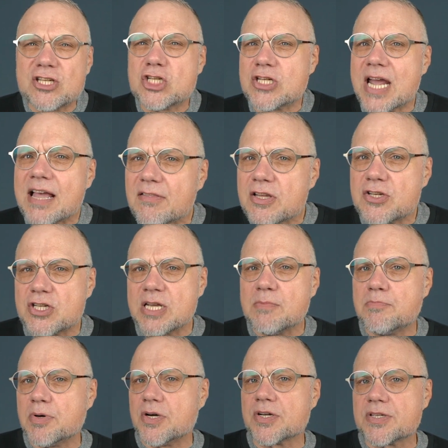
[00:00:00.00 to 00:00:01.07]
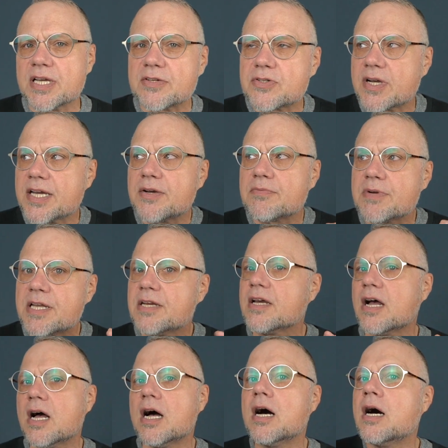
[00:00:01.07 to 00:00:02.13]
challenging books. I try to read
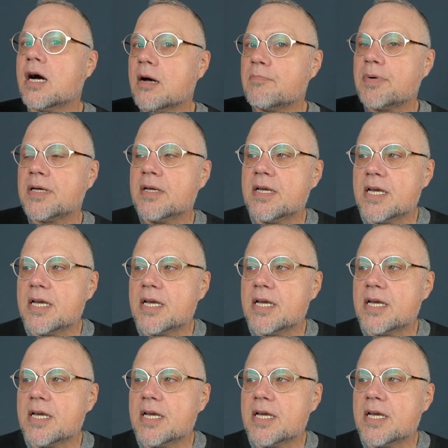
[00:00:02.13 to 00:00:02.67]
up.